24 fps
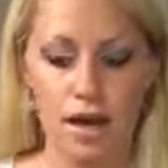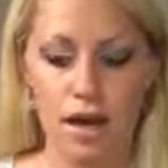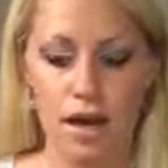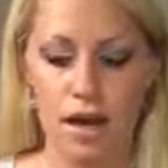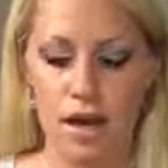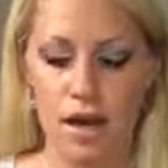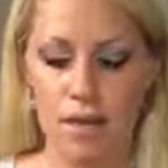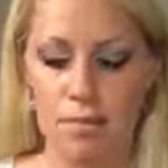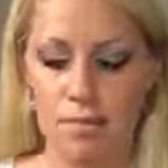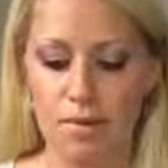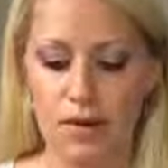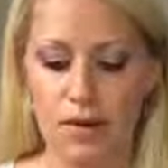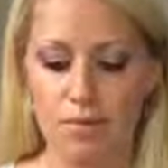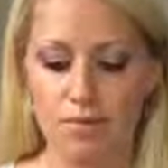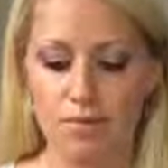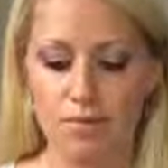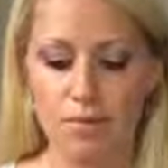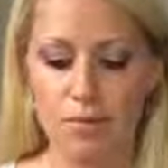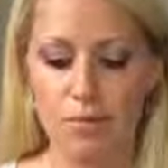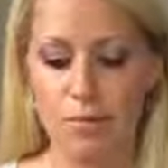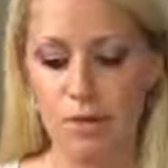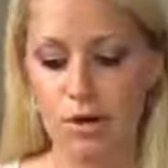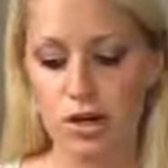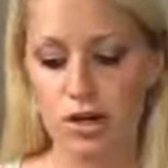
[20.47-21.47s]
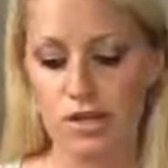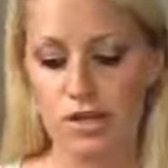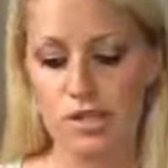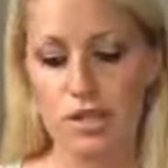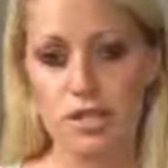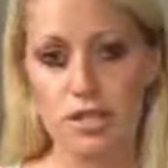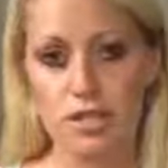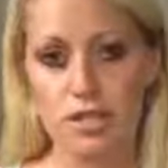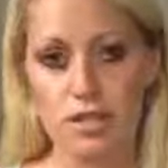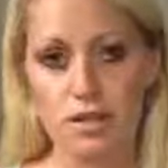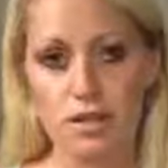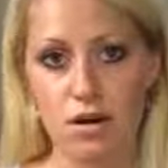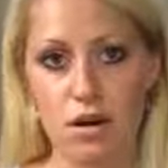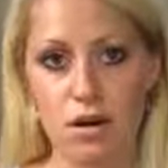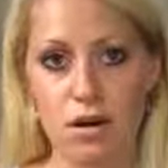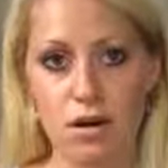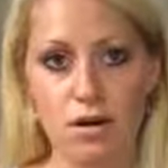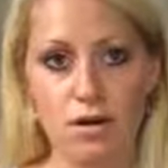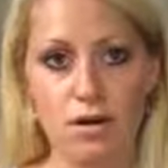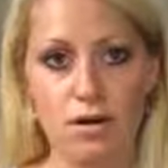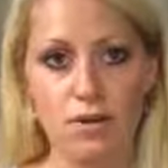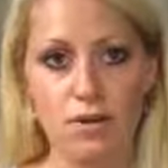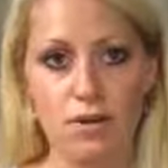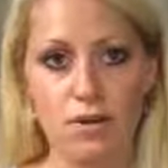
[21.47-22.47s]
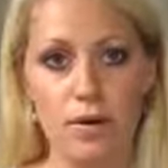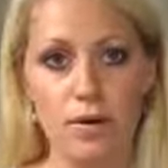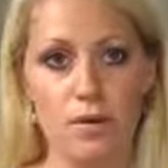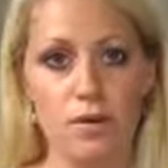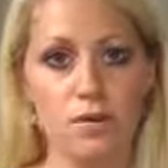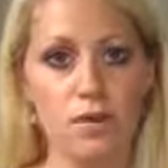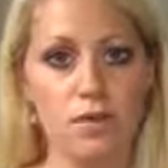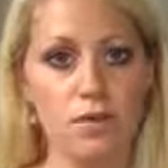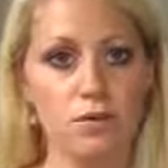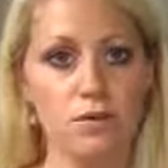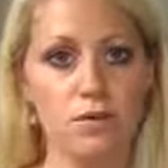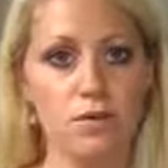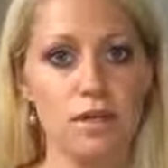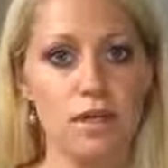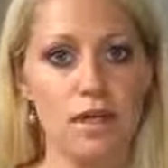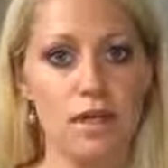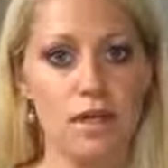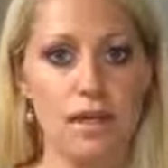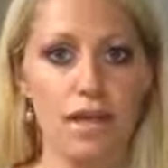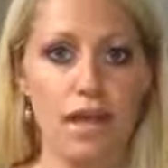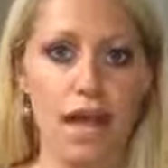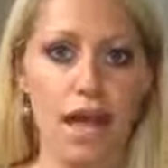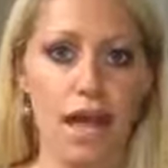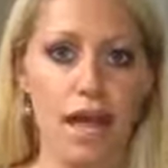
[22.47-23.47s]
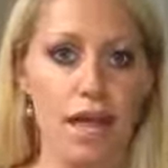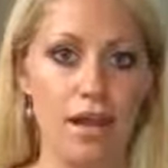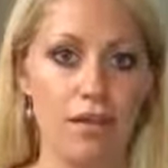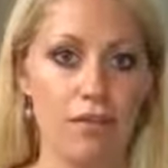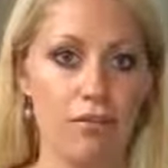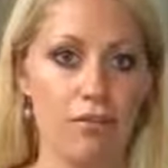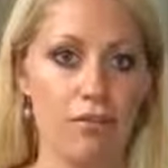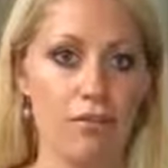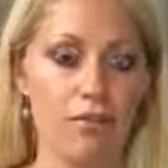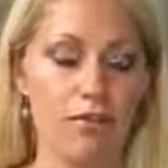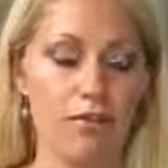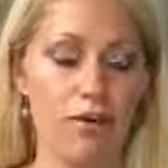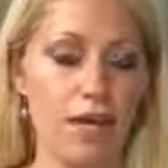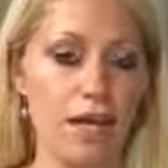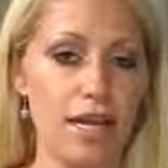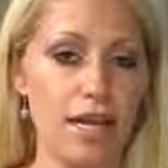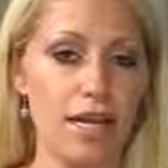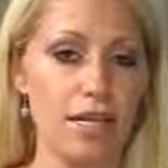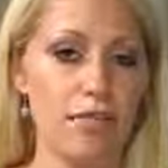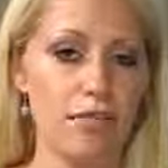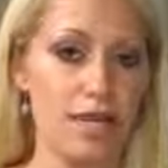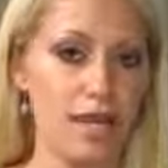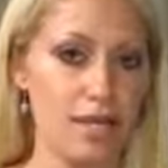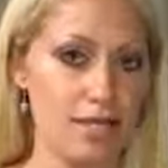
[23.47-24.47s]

Um, if you purchase this argan oil, you will get a free